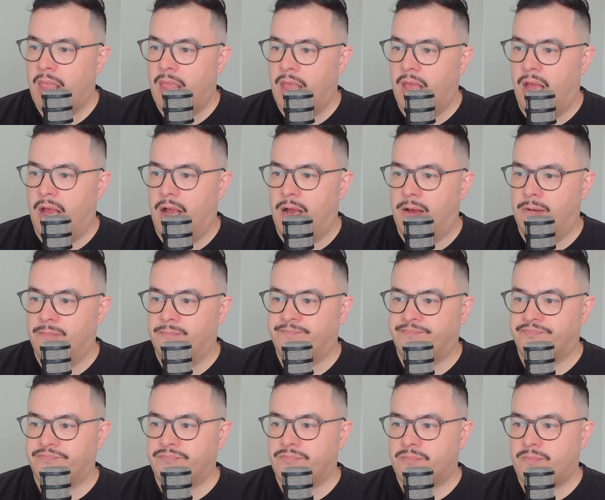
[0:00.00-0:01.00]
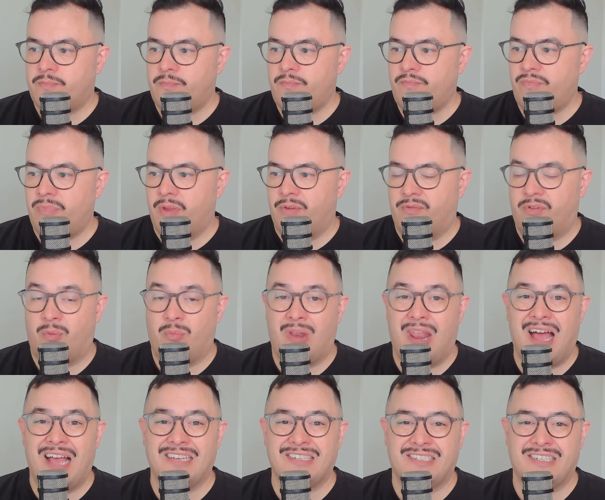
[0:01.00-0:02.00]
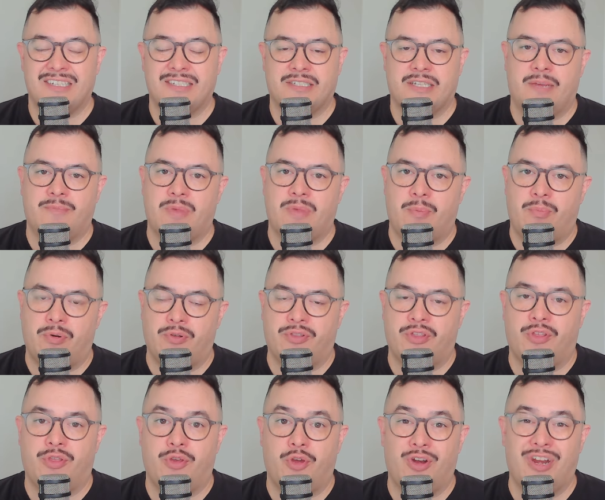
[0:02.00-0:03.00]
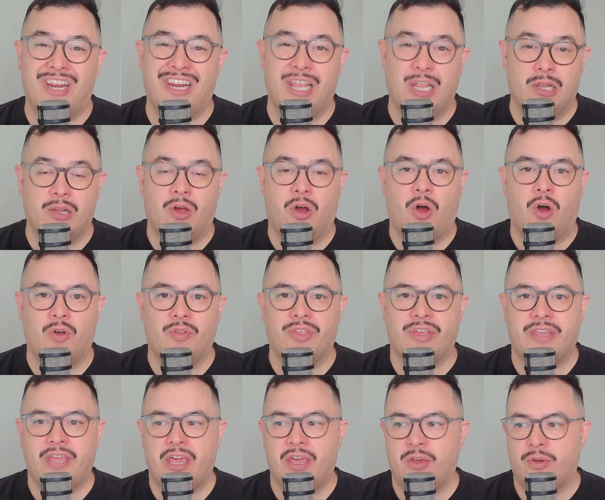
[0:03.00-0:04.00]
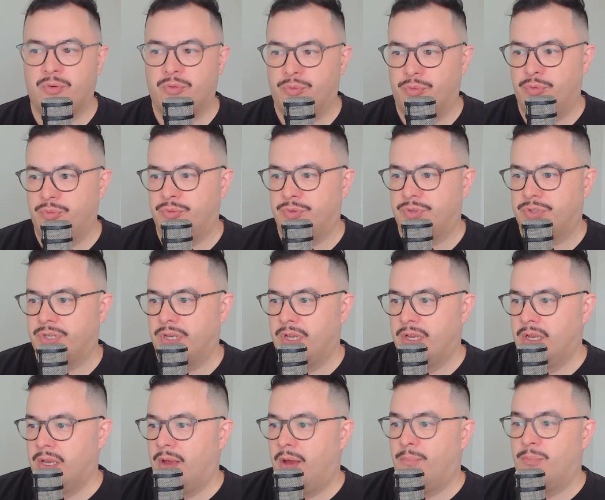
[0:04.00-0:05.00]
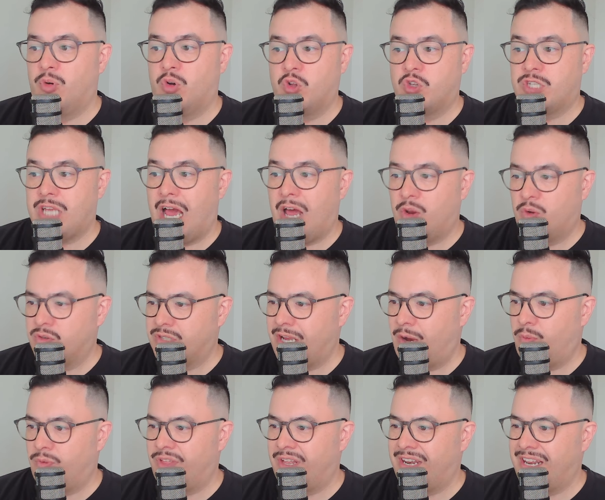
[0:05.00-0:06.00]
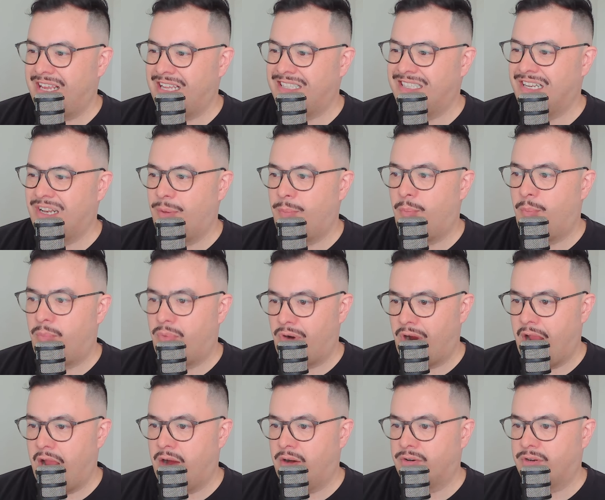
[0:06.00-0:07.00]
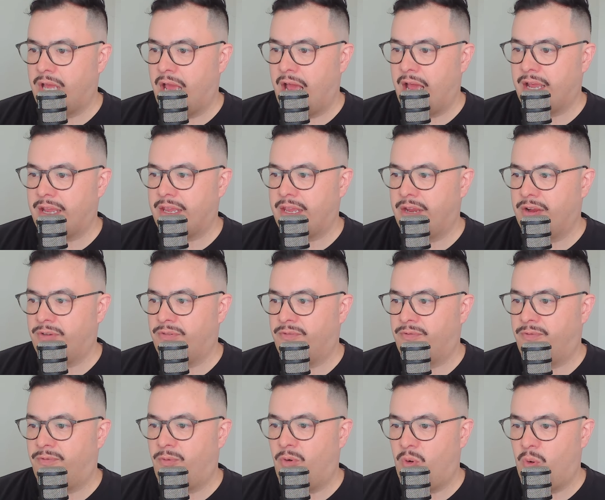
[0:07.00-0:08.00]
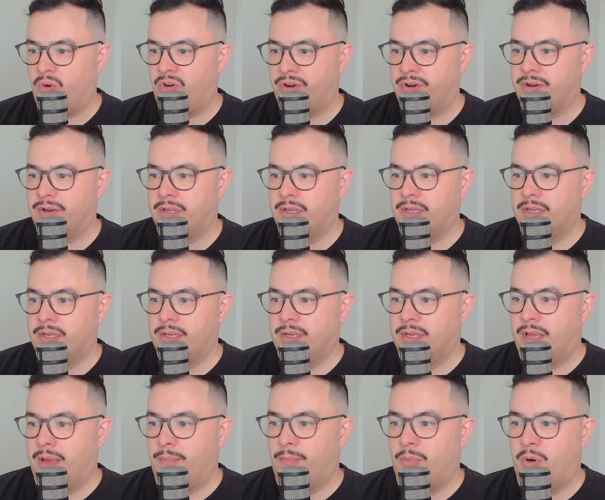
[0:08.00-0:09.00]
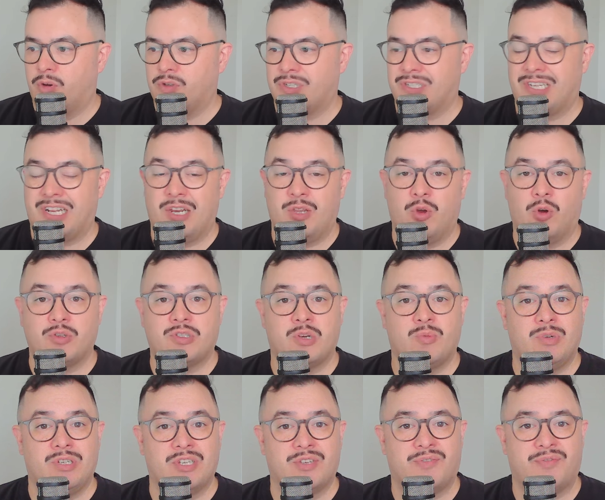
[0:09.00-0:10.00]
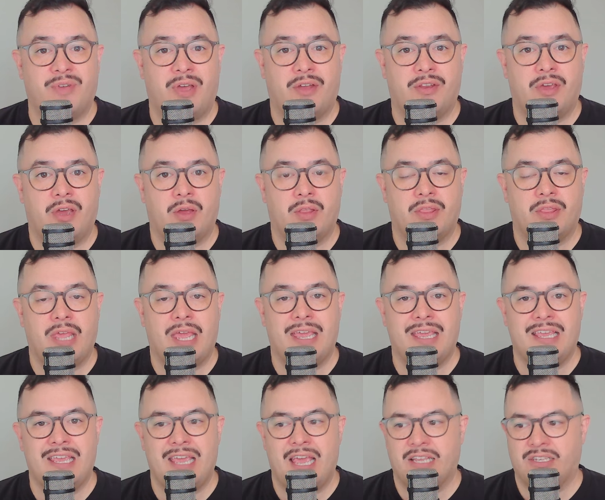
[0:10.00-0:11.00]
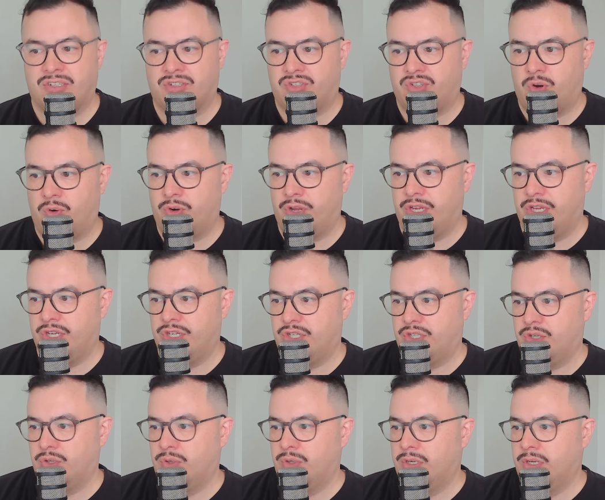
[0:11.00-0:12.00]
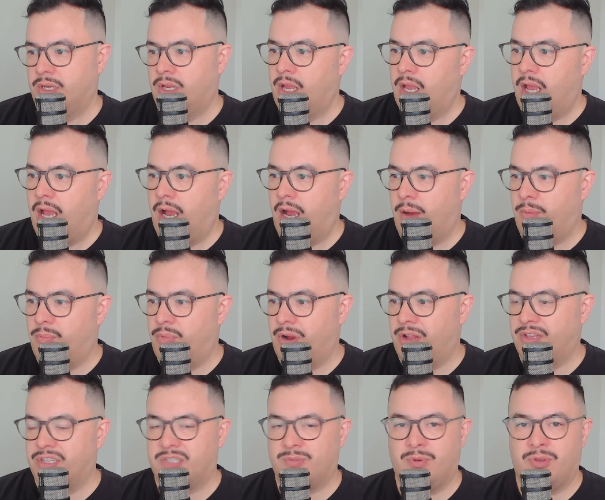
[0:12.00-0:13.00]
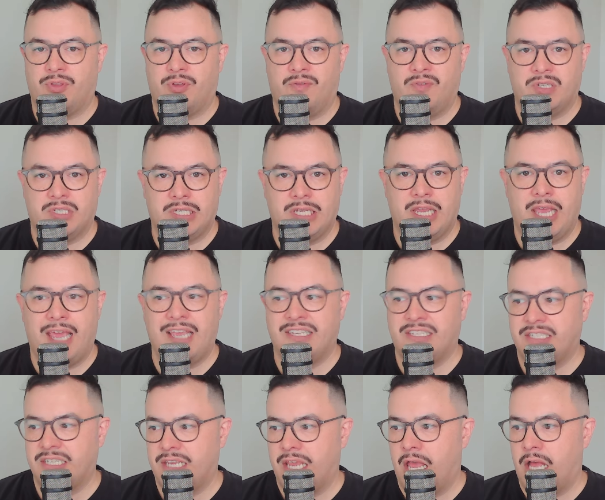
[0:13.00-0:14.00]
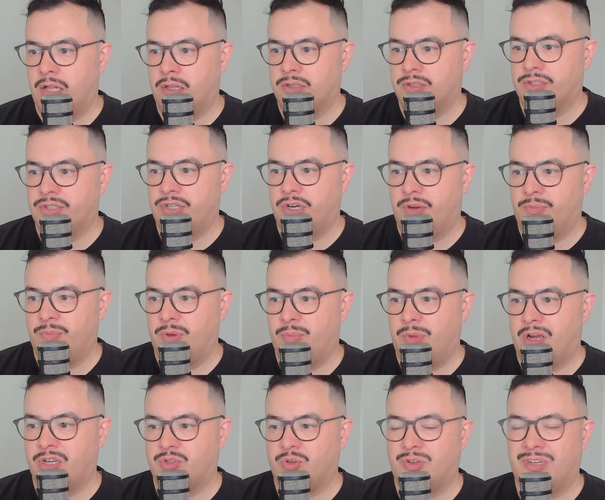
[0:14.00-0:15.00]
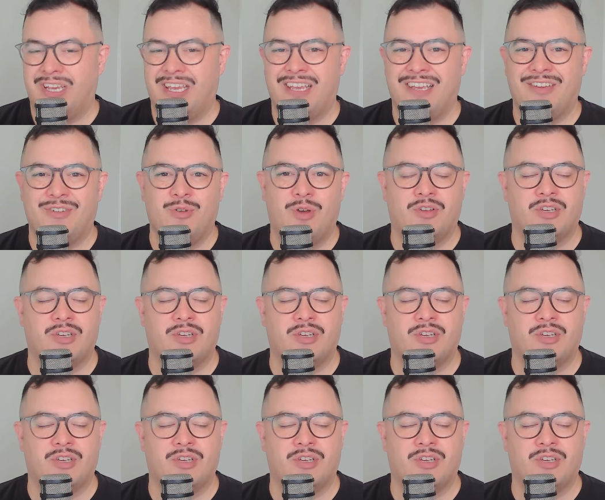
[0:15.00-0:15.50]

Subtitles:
From last year's team, they put the 30-0 on the Kangaroos. Mulatalo is out with a knee. Dylan Brown, Kieran Foran, Moses Leota, we just found out that he has a shoulder issue. Brandon Smith, obviously, ACL. Jeremy Marshall-King, who is,